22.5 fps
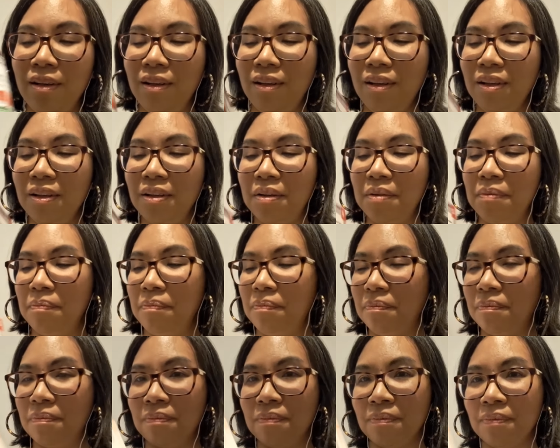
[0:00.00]

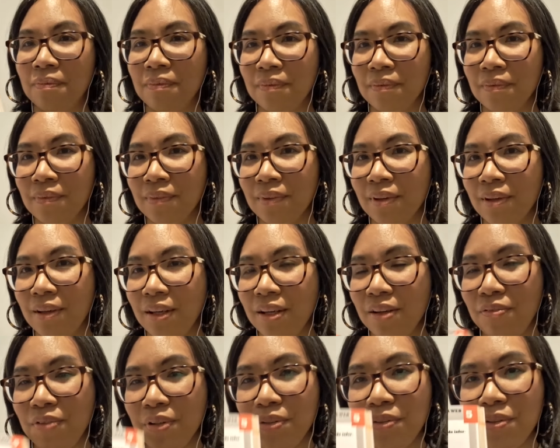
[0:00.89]

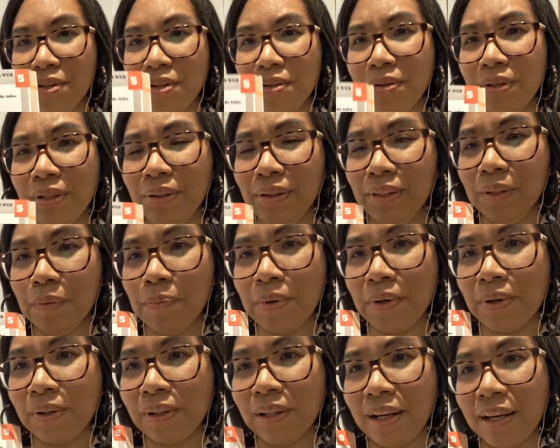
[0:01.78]
If you do use a
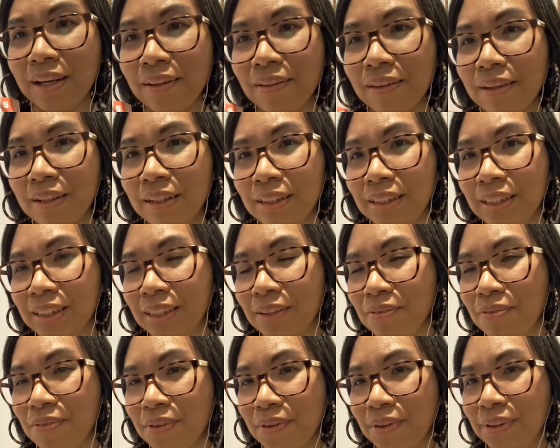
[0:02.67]
book like this
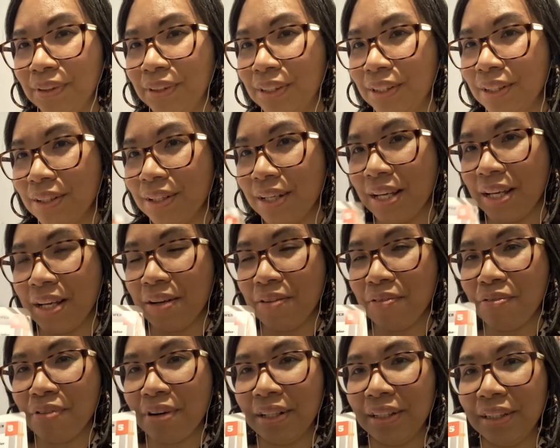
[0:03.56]
for studying
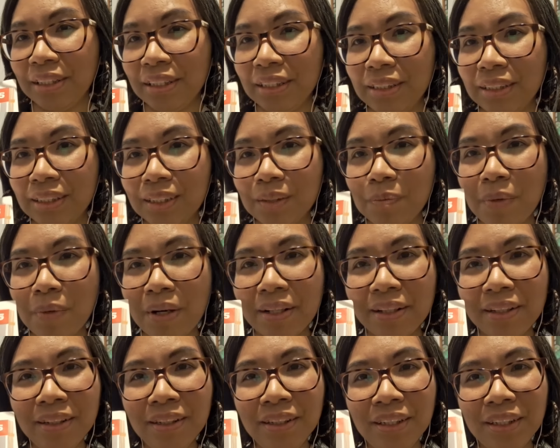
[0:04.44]
French and
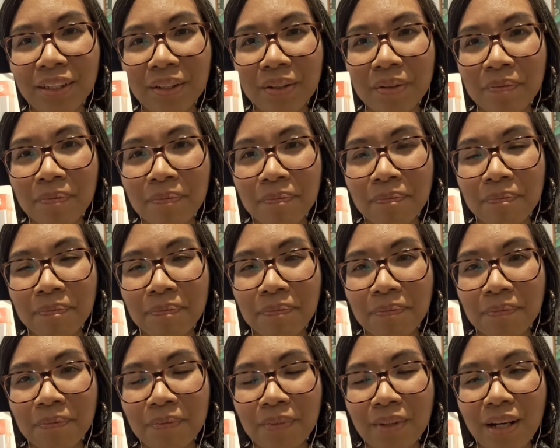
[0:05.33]
Spanish,
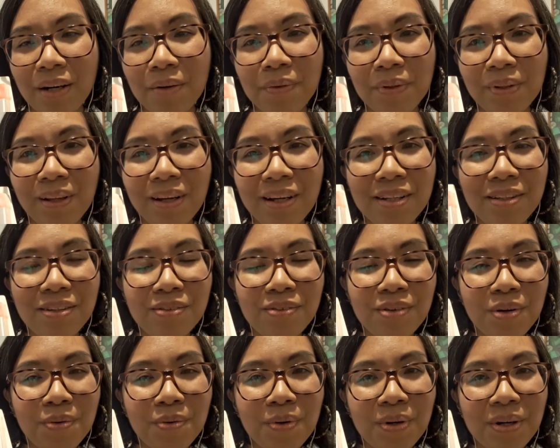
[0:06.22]
I would like to
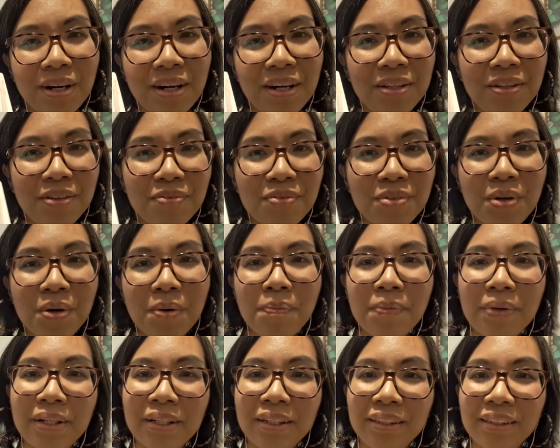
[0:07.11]
know what kind of
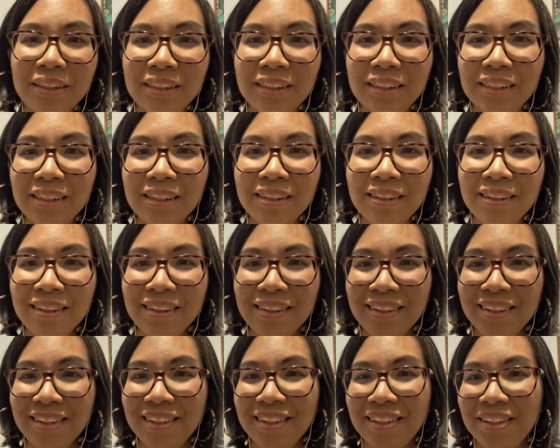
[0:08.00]
topics
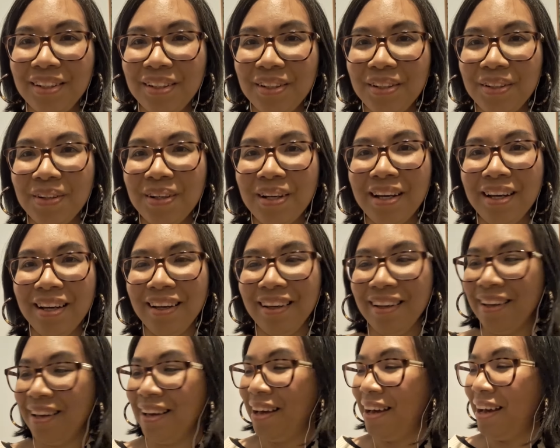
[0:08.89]
you
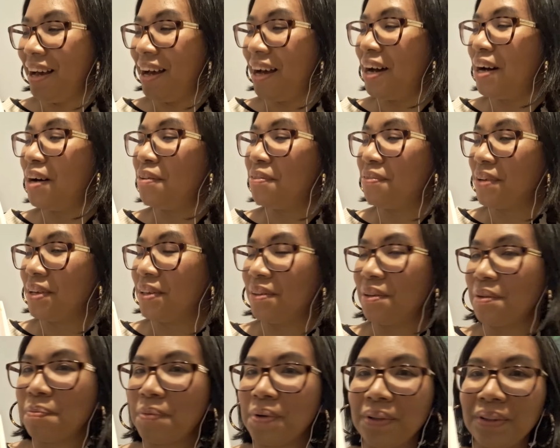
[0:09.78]
have in
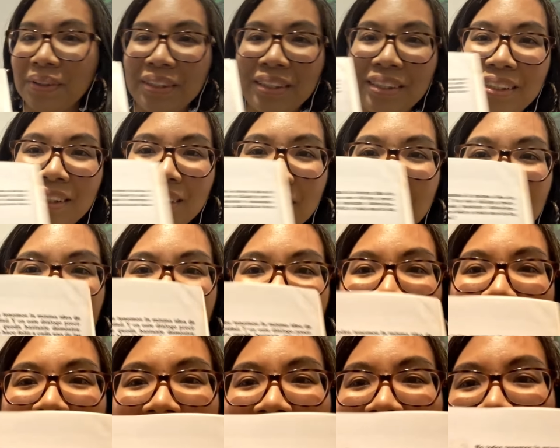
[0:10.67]
the books
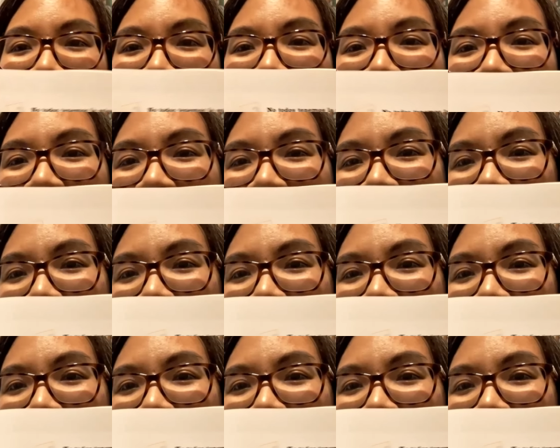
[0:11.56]
nowadays.